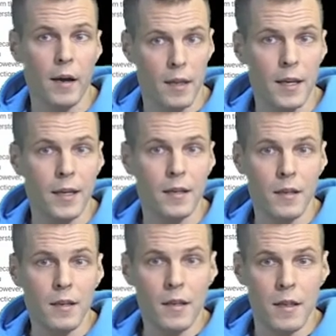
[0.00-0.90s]
think
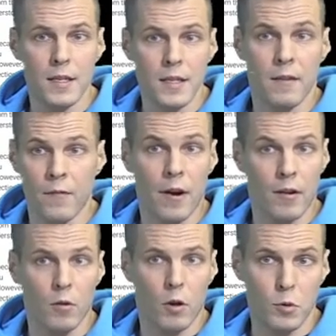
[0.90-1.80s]
this is a very
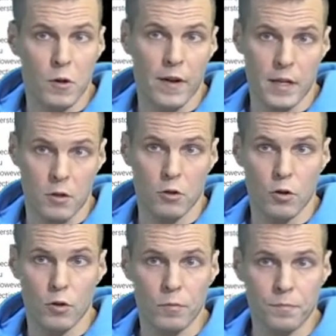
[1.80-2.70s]
good observation to
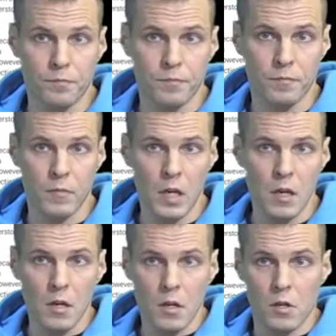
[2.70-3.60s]
do.
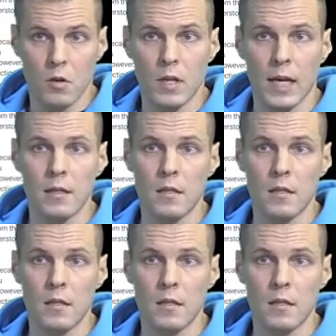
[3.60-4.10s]
So that's